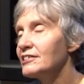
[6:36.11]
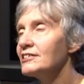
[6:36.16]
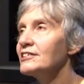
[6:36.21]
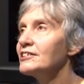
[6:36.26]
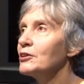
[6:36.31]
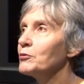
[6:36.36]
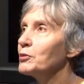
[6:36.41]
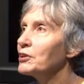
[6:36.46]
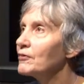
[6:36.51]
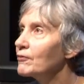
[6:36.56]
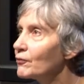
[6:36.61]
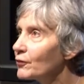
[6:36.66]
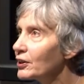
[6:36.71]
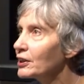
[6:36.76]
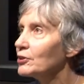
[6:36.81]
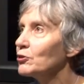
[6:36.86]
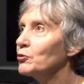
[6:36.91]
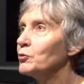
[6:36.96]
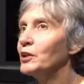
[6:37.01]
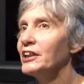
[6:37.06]
So we
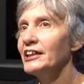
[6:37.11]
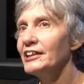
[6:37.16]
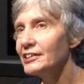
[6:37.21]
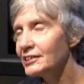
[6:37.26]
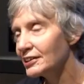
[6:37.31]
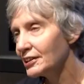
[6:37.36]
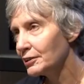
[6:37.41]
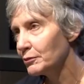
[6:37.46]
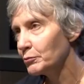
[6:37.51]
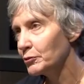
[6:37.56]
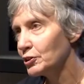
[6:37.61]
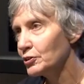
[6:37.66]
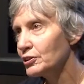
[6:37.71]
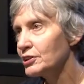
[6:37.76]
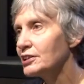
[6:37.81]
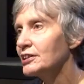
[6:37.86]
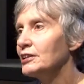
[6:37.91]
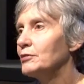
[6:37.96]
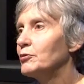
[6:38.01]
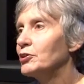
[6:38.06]
feel we're in
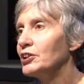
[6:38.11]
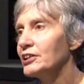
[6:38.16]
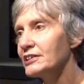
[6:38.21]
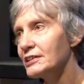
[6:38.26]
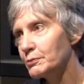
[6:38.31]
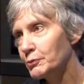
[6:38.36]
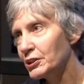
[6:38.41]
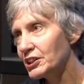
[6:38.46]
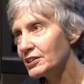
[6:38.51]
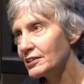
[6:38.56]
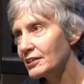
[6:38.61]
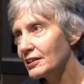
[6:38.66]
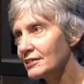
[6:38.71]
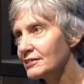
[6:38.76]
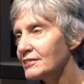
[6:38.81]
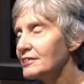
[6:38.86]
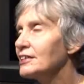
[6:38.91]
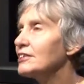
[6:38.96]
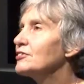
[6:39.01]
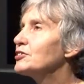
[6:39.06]
community, we're expressing
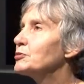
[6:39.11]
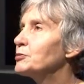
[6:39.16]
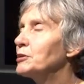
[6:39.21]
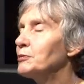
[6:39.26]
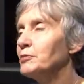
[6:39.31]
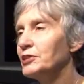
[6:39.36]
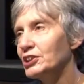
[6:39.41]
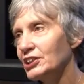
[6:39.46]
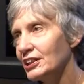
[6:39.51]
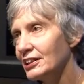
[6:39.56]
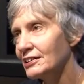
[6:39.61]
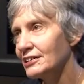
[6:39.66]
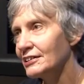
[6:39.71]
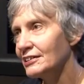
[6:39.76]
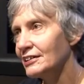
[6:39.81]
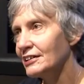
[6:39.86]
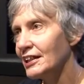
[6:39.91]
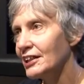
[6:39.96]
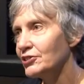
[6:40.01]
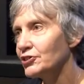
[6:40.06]
ourselves, we're protecting
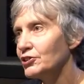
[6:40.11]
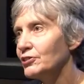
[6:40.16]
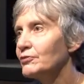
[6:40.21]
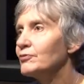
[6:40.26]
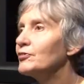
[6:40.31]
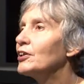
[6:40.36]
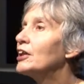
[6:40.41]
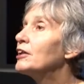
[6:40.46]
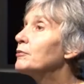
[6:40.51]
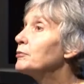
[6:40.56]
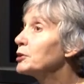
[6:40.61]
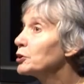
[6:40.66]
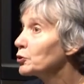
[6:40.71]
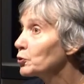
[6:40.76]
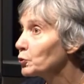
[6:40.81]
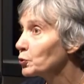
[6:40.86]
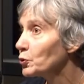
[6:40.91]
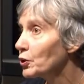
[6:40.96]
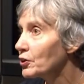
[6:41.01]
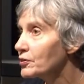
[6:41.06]
the natural environment,
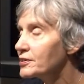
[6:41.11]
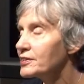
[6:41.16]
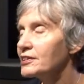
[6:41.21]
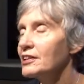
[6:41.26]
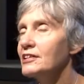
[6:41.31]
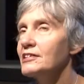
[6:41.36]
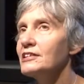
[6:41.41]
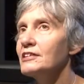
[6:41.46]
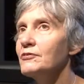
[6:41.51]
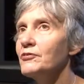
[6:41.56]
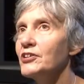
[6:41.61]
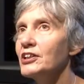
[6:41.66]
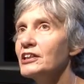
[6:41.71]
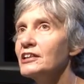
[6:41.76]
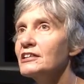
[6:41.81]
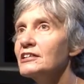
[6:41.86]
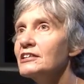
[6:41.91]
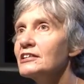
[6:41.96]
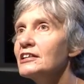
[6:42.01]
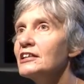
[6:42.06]
all those kinds of
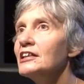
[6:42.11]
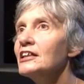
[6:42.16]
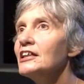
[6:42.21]
things.